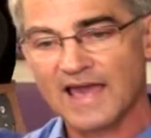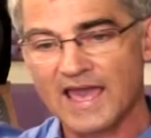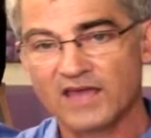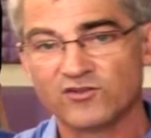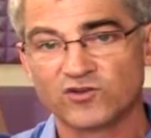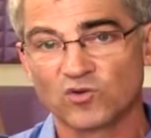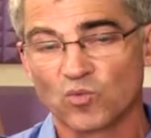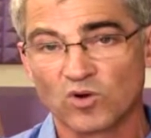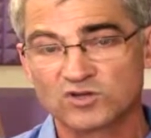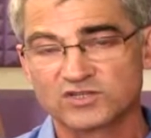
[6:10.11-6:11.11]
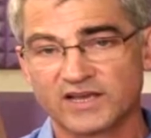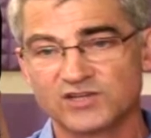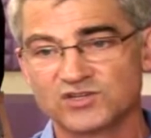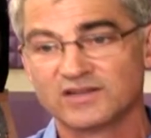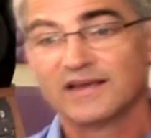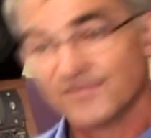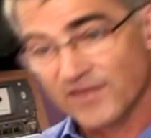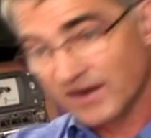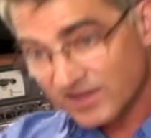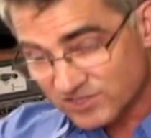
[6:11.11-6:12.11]
and your workstation
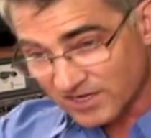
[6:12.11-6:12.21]
than it is